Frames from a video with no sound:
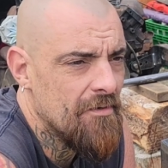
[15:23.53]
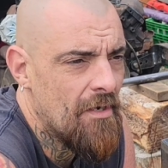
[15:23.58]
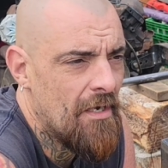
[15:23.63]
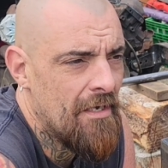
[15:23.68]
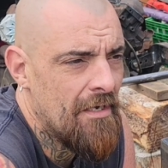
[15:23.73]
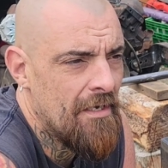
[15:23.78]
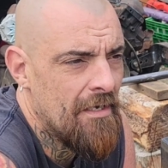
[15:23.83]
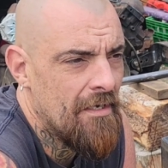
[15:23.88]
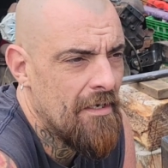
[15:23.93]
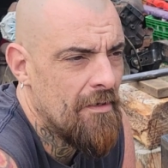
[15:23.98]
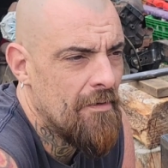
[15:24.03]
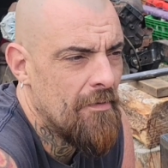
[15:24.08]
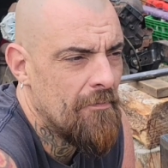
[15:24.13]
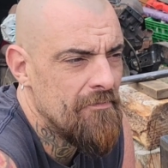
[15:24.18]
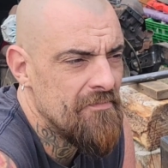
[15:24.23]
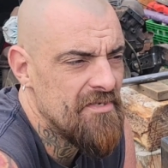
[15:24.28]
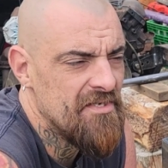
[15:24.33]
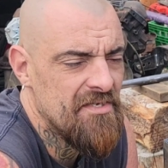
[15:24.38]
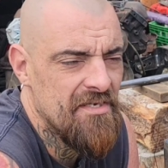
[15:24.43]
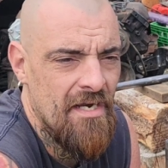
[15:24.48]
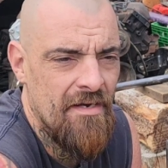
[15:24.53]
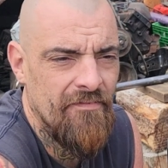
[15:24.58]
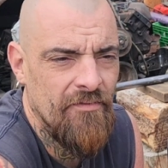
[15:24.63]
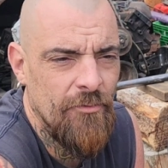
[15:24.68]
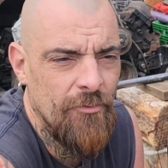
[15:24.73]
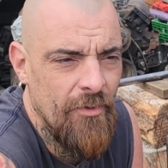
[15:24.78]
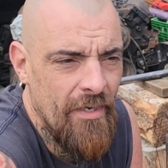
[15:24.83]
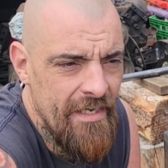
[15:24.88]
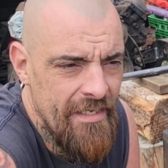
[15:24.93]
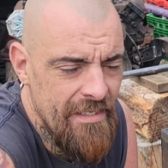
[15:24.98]
um, several
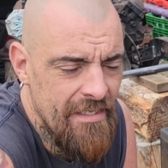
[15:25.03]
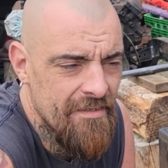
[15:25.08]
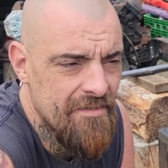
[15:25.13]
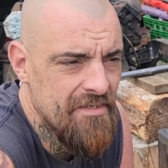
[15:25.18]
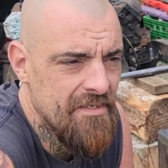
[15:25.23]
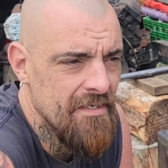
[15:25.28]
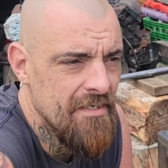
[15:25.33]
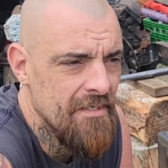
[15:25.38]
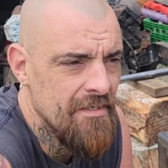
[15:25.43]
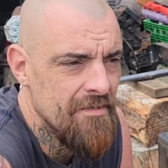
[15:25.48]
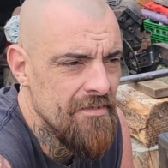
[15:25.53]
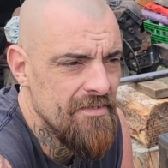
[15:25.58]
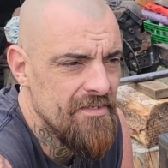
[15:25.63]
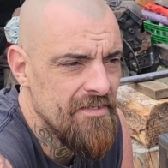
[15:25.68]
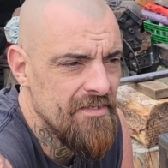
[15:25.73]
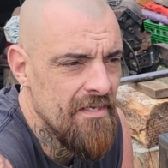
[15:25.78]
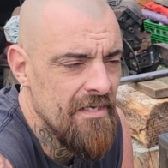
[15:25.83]
radiuses.